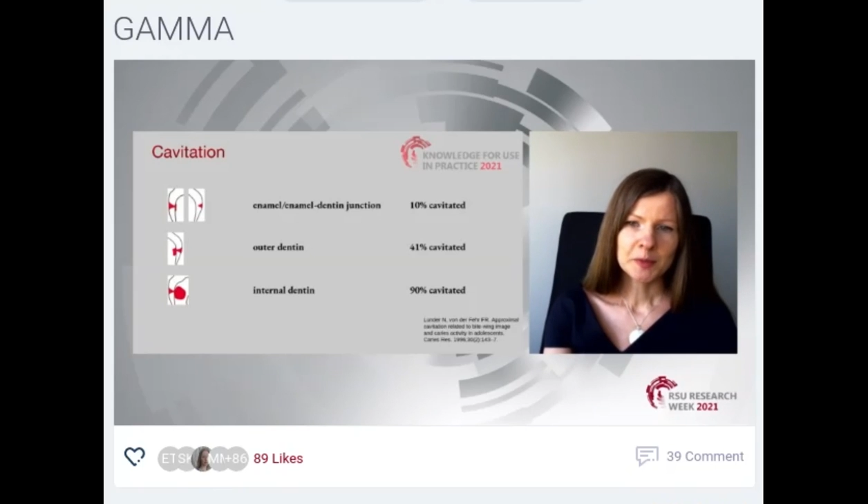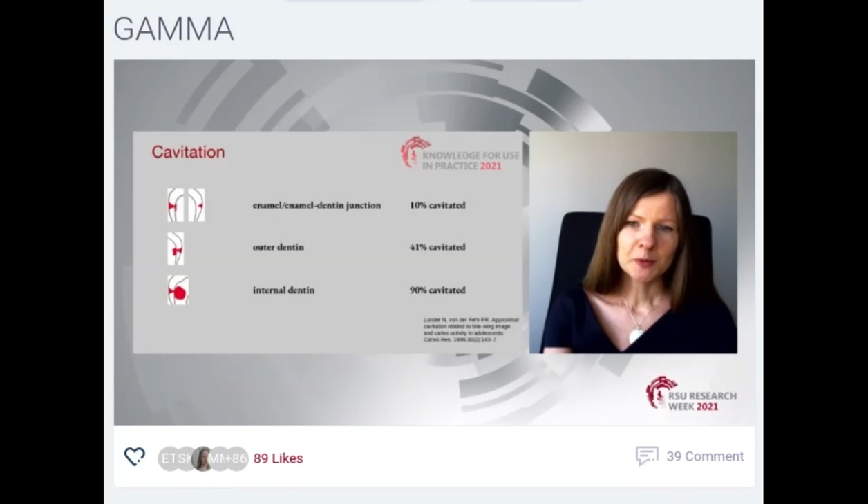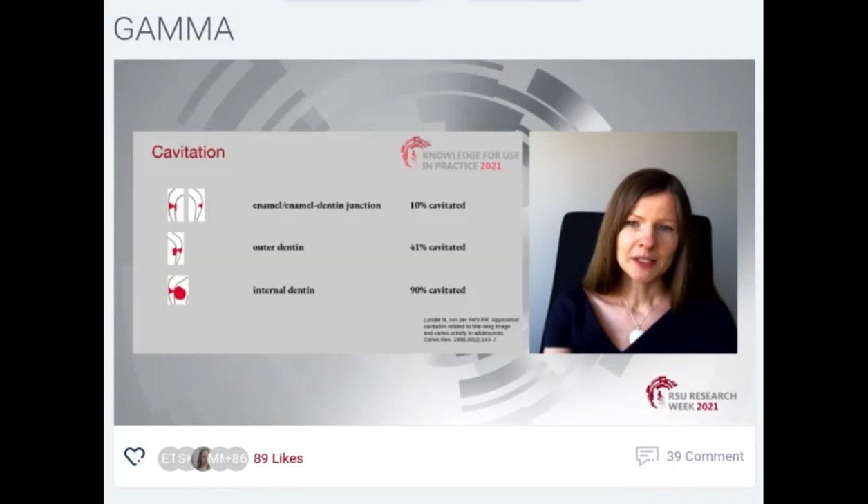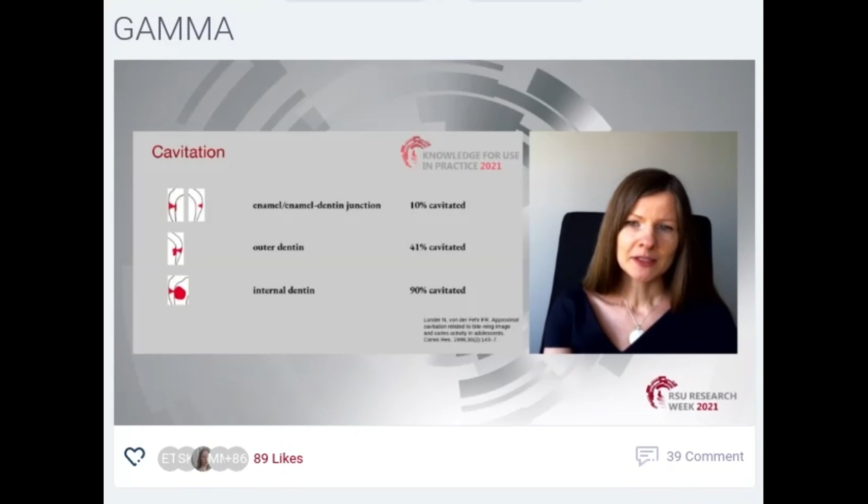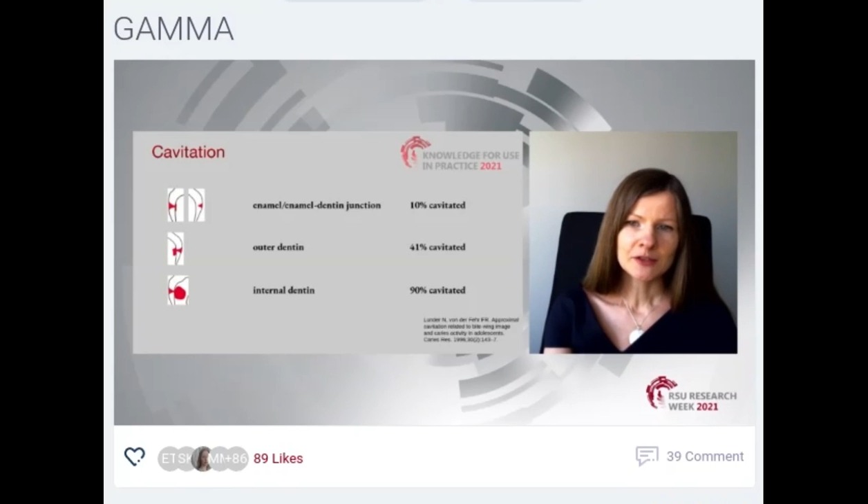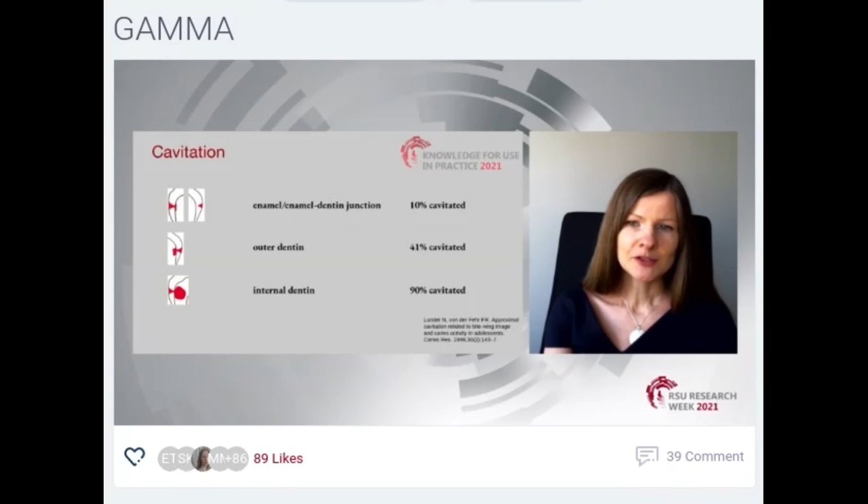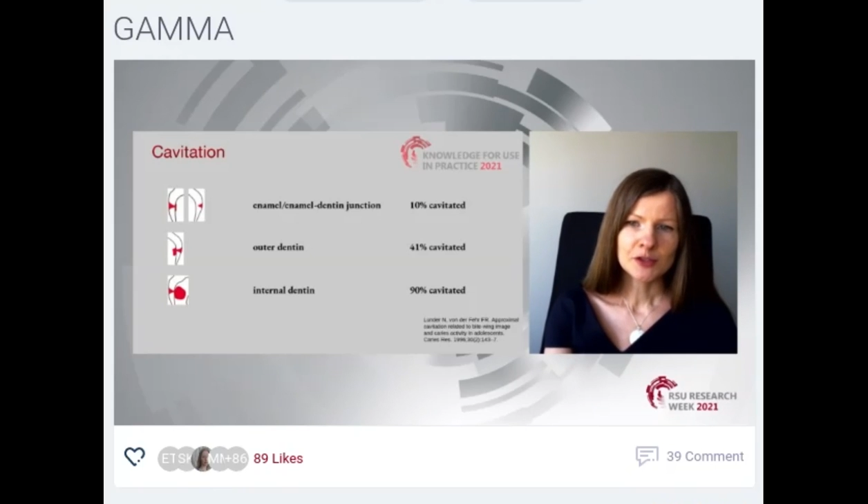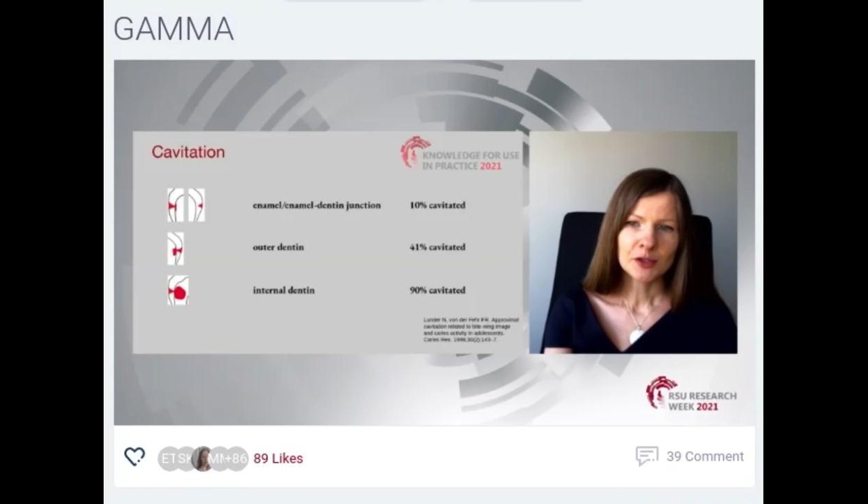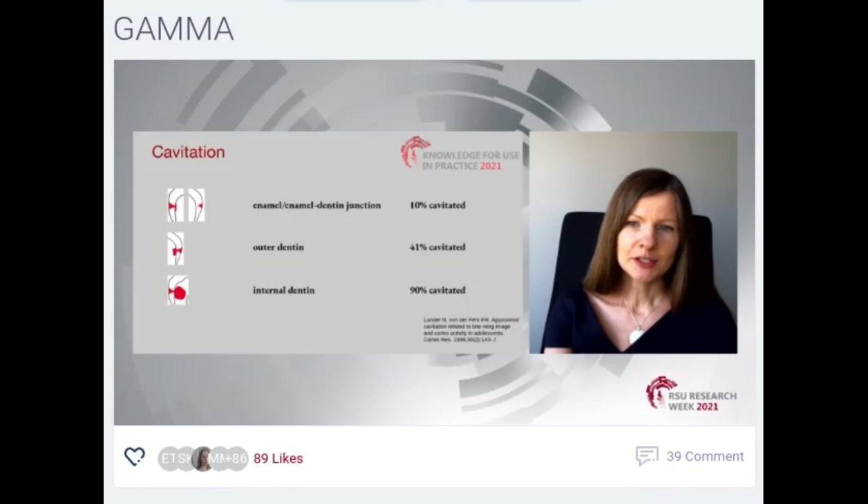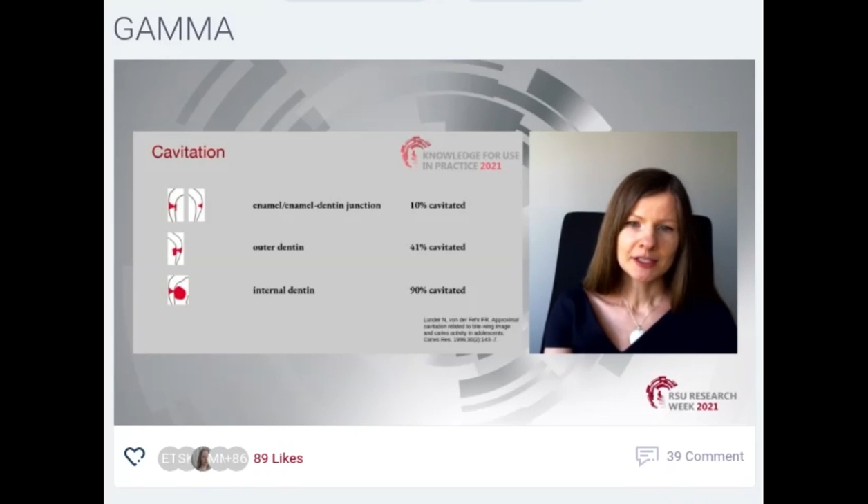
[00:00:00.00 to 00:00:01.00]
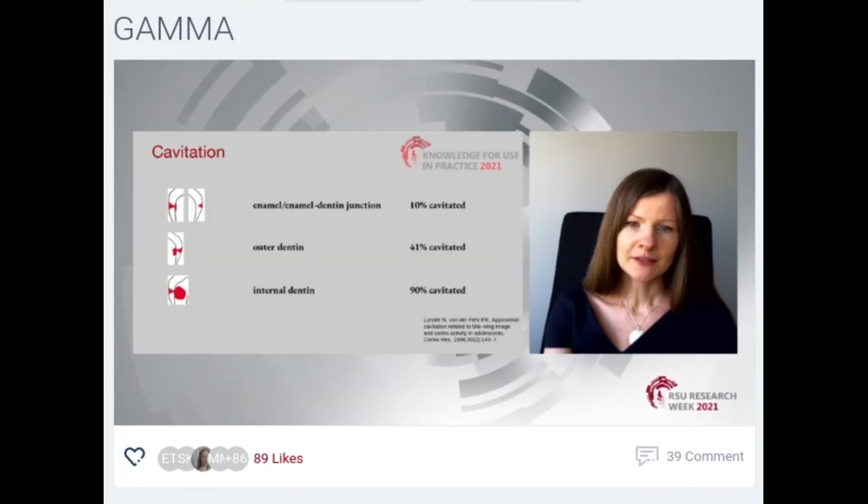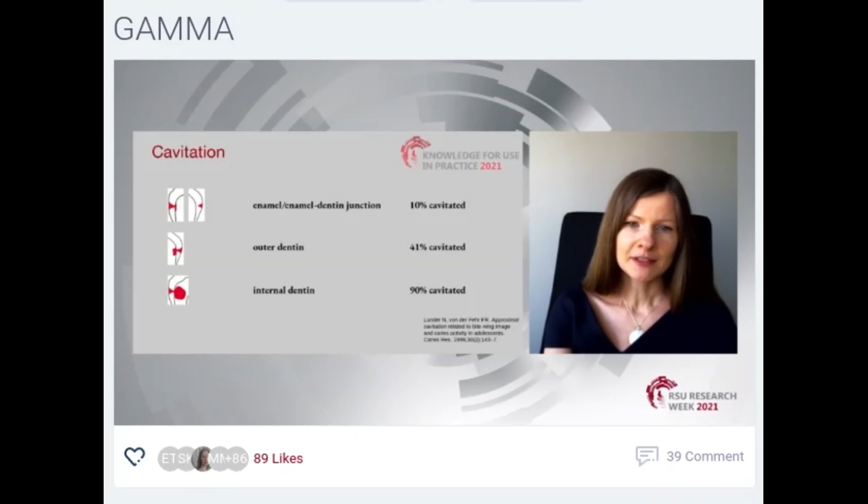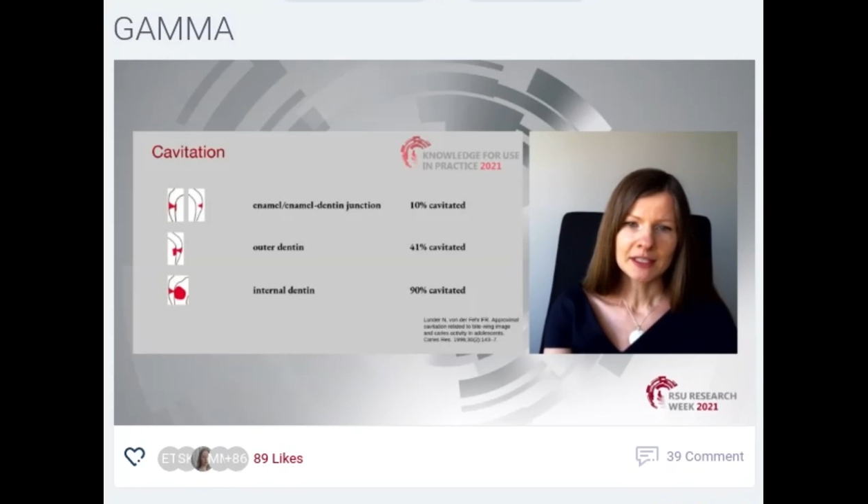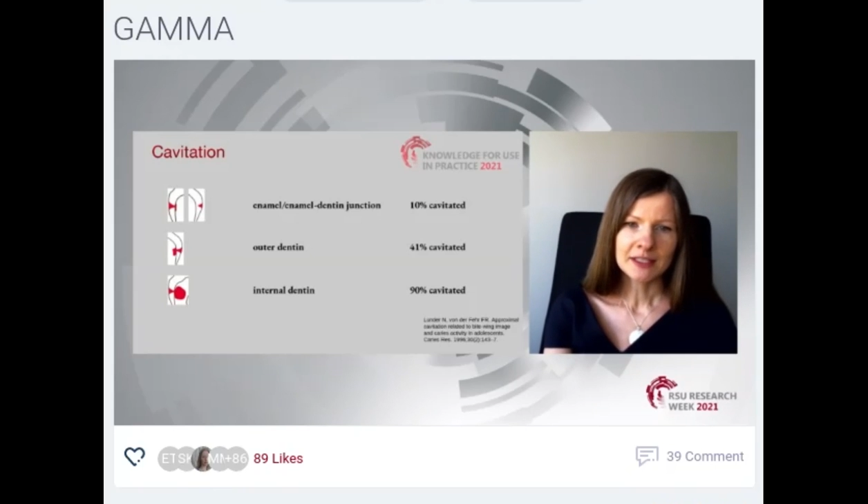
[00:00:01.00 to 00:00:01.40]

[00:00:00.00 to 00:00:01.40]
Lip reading: between restorative